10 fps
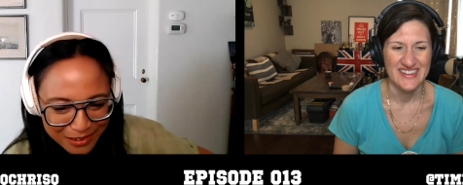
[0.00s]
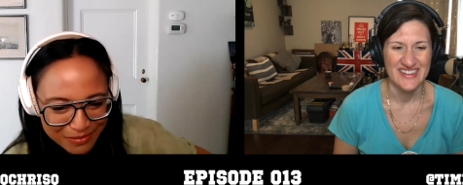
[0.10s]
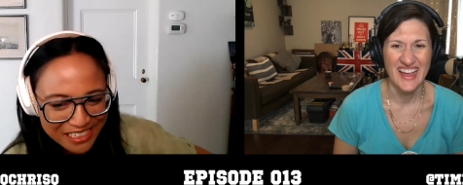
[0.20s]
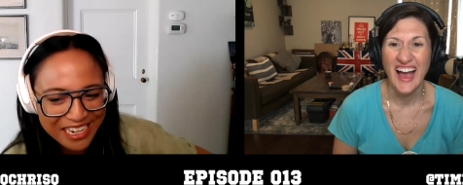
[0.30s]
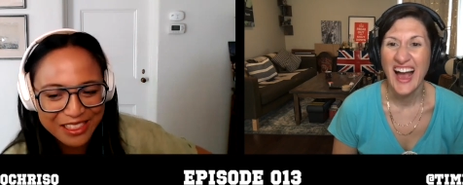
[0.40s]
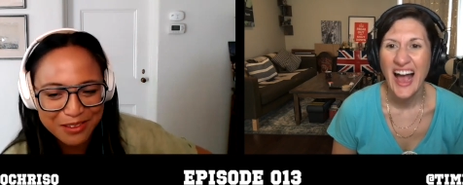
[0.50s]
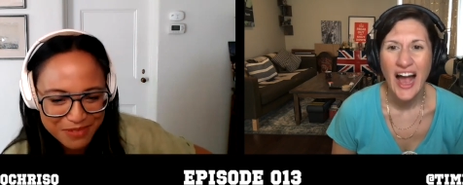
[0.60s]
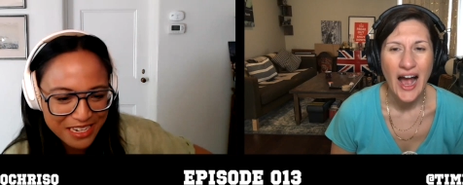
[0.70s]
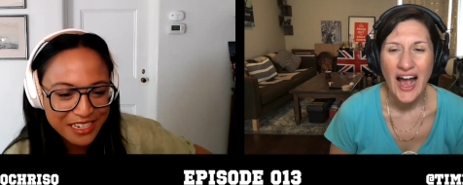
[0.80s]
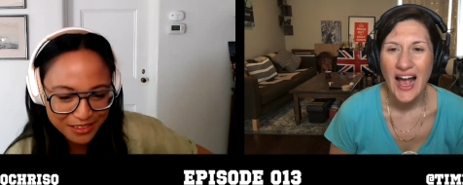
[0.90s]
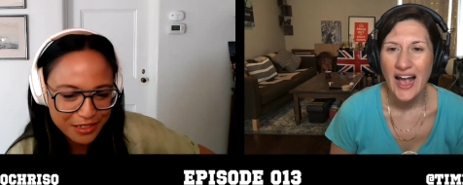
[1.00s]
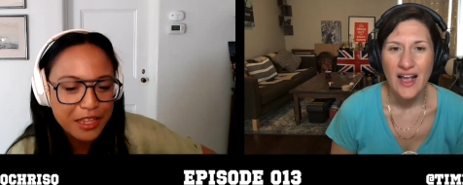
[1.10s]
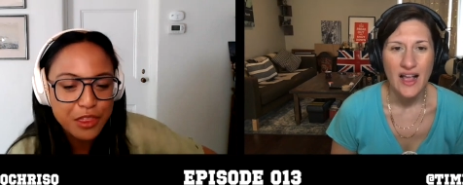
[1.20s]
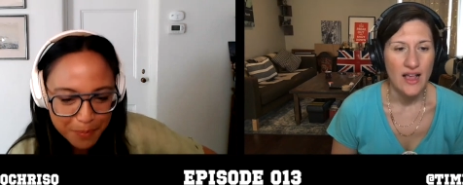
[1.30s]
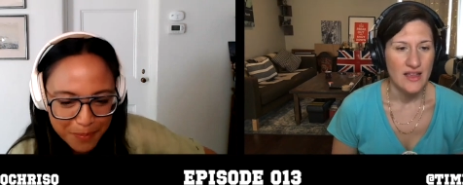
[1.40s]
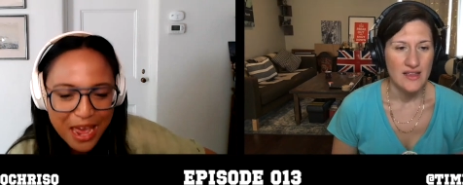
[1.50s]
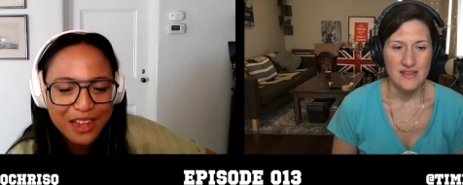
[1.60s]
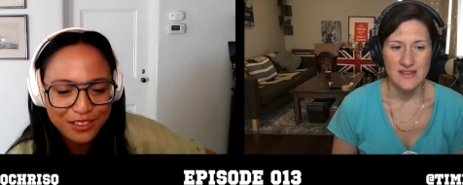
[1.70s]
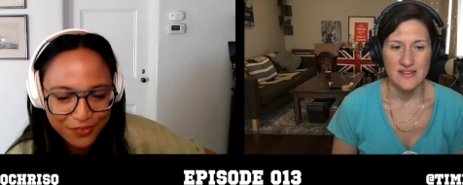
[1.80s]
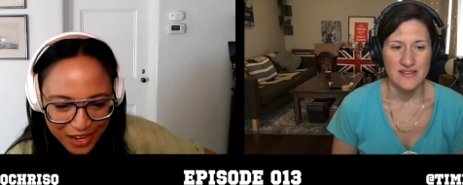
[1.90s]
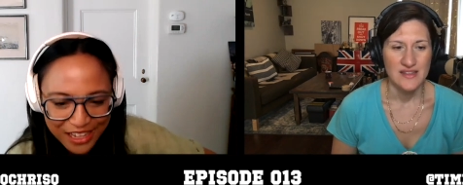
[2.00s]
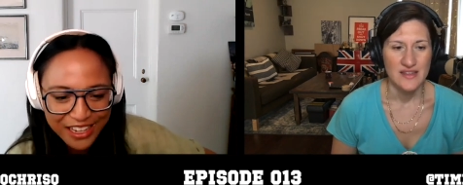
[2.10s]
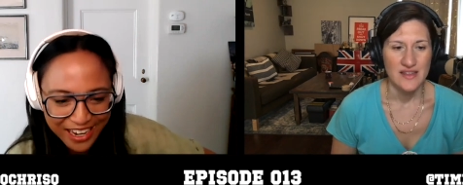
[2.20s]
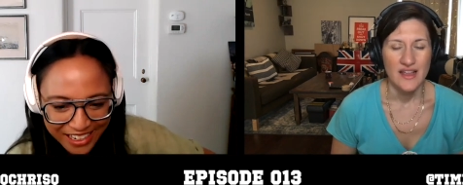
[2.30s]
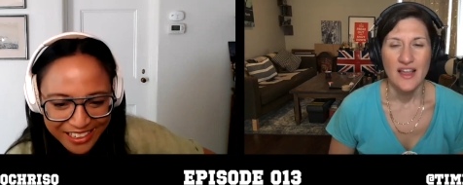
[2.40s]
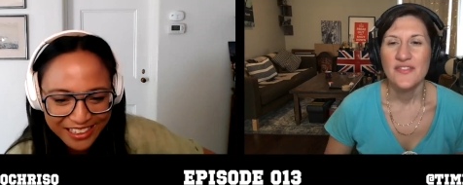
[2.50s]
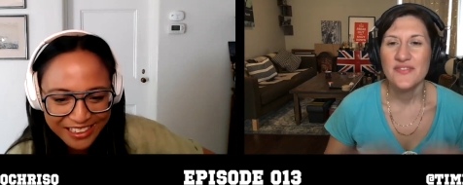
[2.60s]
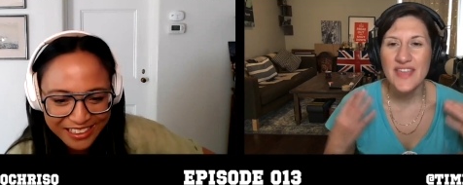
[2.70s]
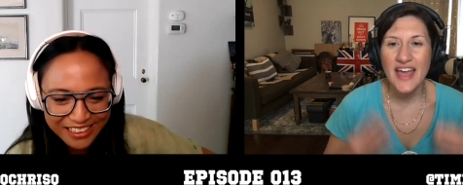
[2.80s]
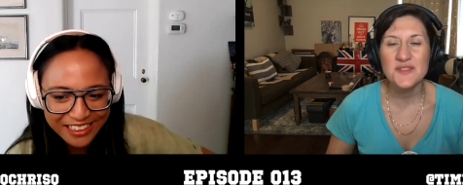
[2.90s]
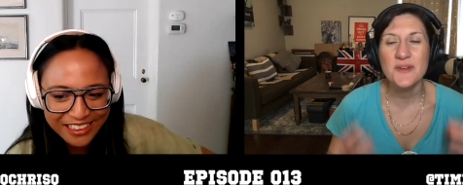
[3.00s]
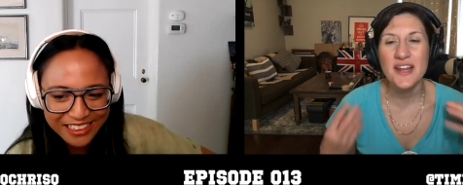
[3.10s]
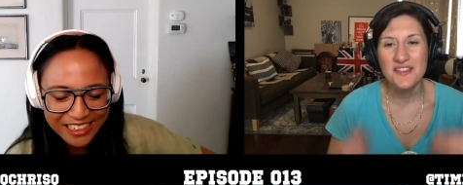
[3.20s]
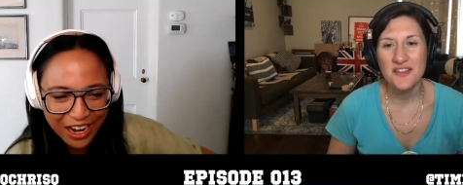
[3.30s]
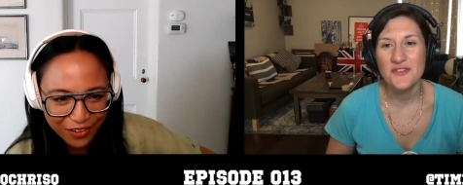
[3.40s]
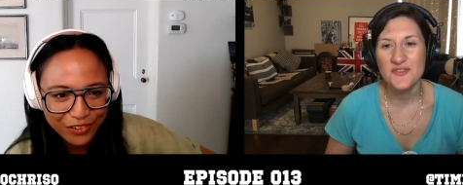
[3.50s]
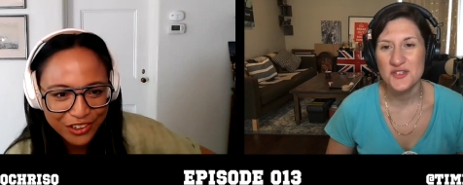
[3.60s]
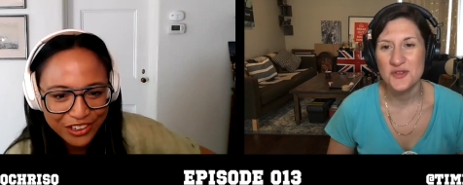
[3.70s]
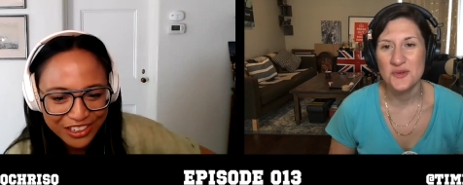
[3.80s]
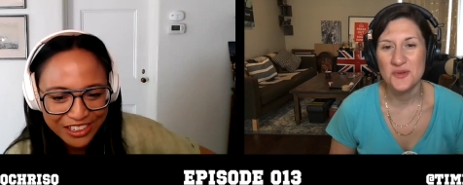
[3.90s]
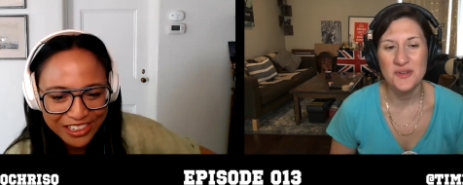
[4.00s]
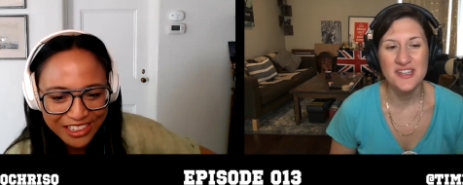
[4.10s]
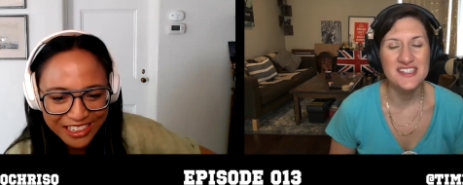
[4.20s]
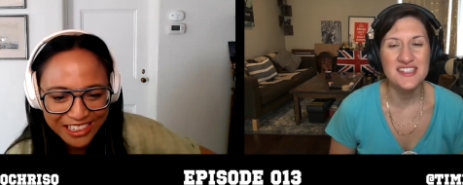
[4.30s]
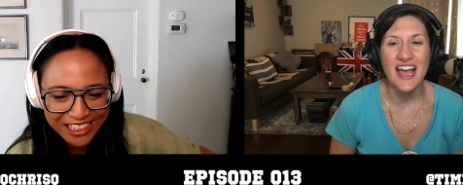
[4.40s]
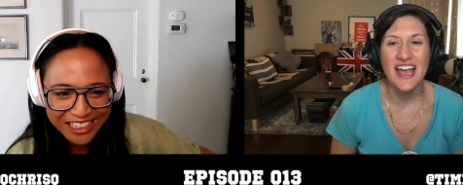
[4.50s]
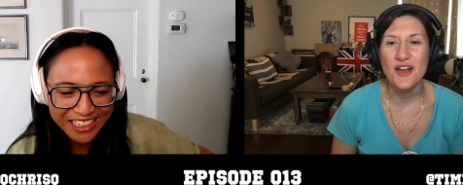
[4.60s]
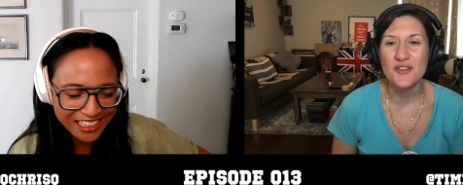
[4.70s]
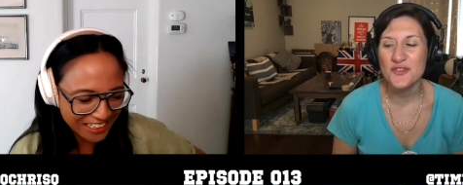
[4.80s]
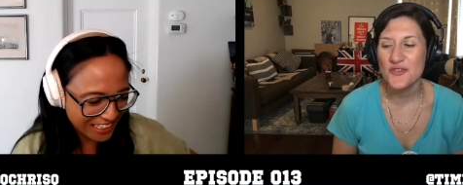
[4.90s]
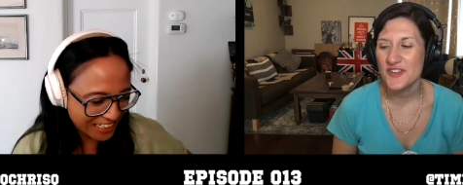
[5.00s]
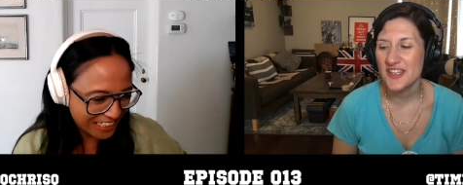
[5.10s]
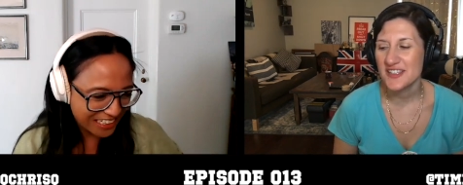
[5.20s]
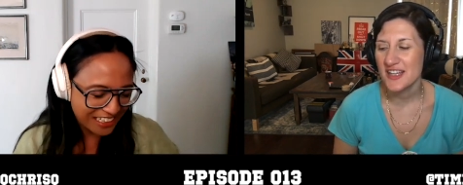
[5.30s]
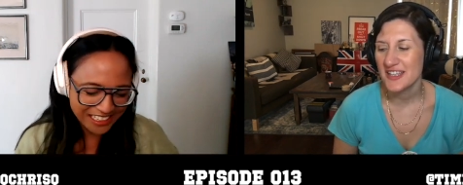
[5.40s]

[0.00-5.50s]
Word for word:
Speaker 1: to be like the he is like the best valet.
Speaker 2: That's what I love ever. too. Is I also feel like a